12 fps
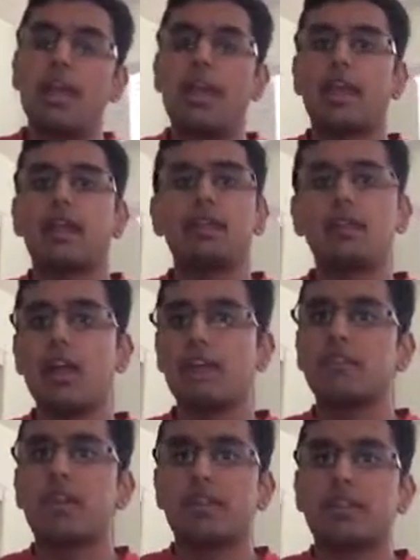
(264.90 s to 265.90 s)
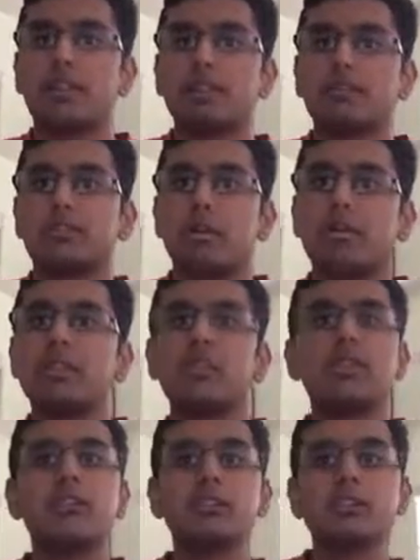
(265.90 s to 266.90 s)
And I love that about this film. And
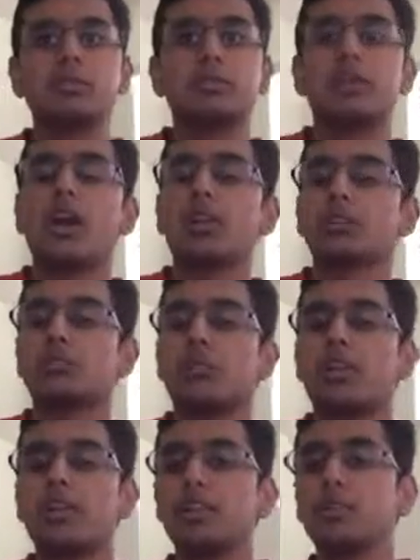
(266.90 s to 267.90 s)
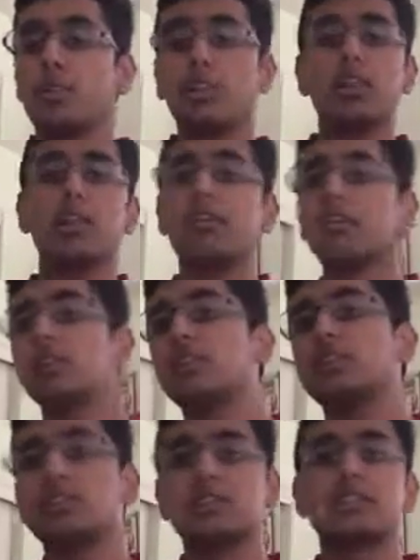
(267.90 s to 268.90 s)
there are even some shots where you're
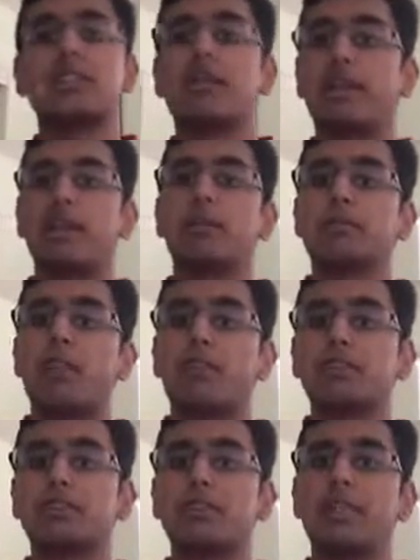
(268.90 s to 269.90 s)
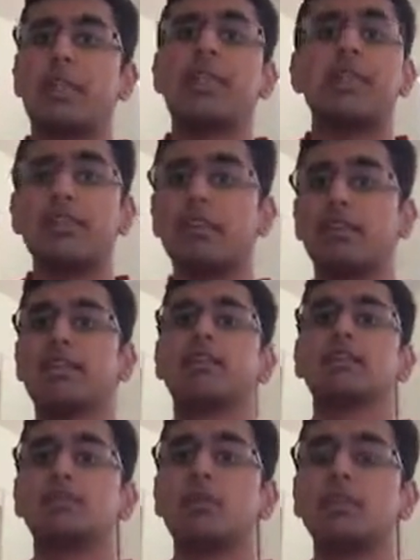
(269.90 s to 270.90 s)
literally just staring at a dark screen and hearing
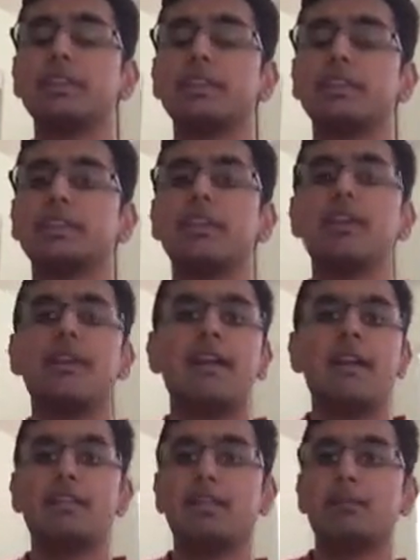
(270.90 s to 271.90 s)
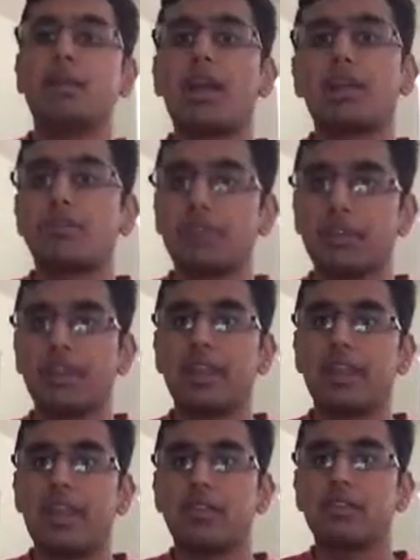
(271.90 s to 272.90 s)
these noises and them kind of
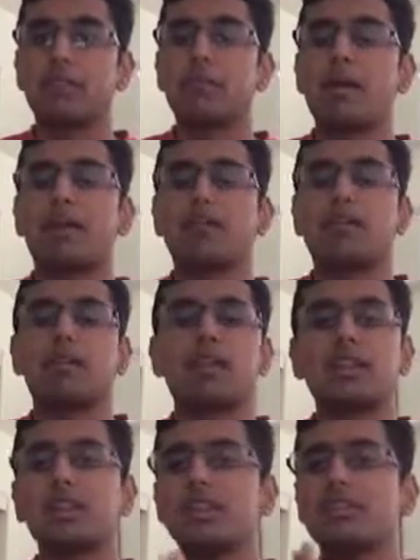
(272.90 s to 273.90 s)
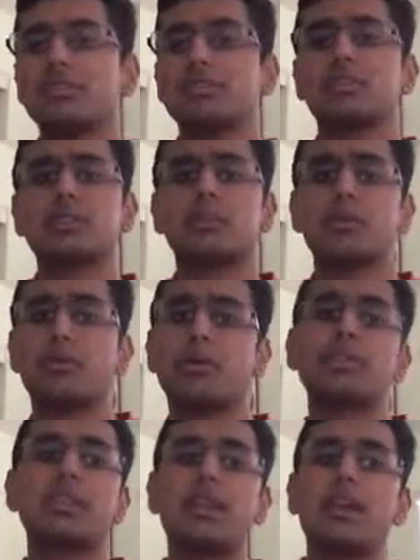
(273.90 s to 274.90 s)
freaking out in the background. And I think those are some of the
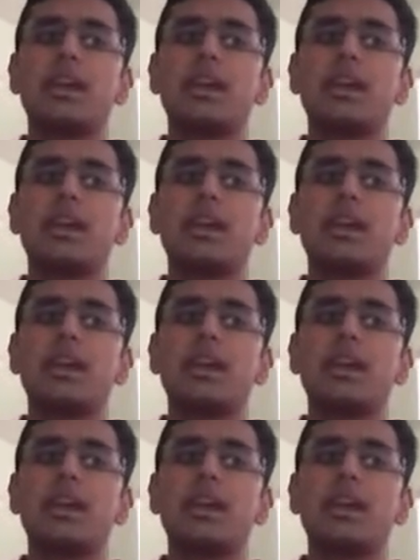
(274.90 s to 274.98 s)
most